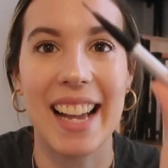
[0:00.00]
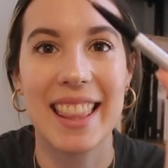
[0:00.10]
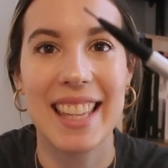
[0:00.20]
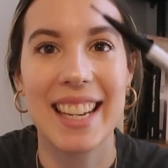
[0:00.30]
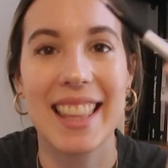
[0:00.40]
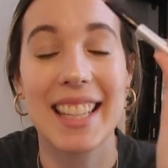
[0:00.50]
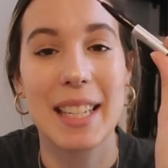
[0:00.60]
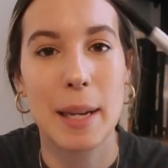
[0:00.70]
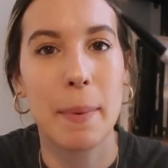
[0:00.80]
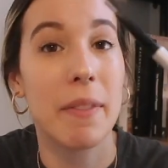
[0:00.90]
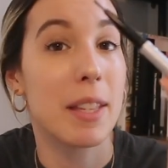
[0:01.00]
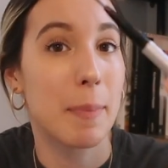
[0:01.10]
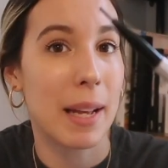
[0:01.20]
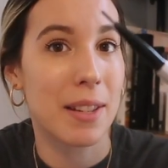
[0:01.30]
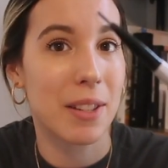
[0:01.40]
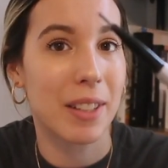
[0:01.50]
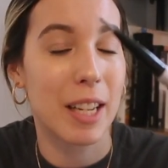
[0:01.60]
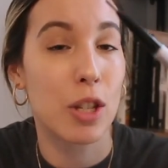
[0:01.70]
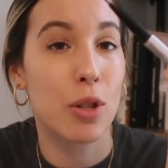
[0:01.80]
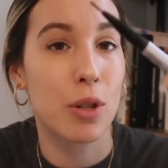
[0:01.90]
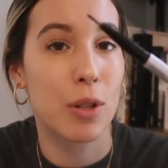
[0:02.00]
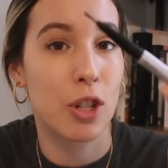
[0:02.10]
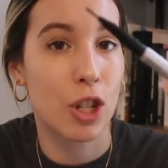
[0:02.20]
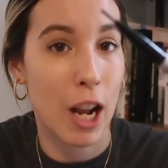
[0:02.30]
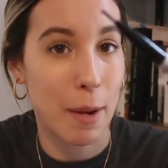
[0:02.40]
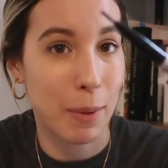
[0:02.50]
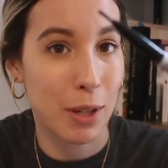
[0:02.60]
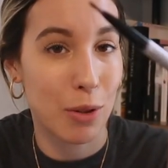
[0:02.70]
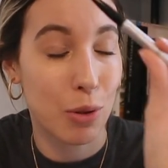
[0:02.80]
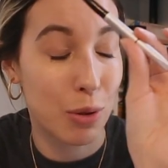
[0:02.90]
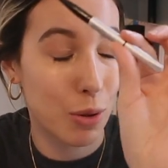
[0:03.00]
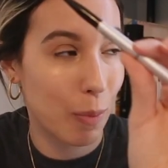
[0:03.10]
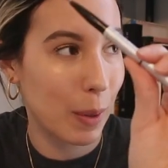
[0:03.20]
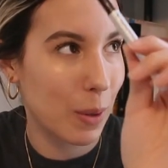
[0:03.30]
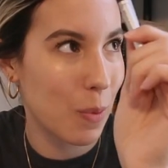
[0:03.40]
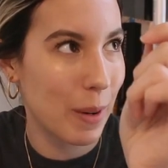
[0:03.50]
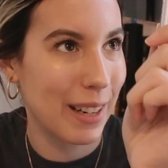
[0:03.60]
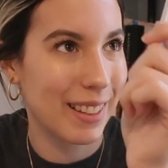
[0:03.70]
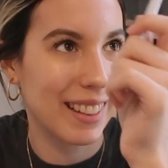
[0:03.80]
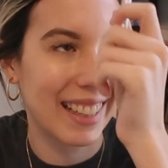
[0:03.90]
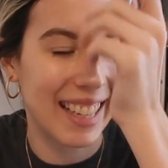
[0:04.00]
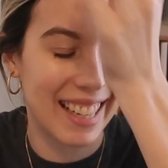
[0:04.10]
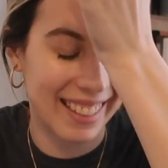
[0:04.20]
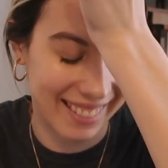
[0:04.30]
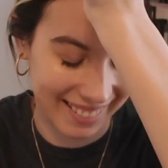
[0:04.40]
I think the tip of this pencil is shaped super weirdly.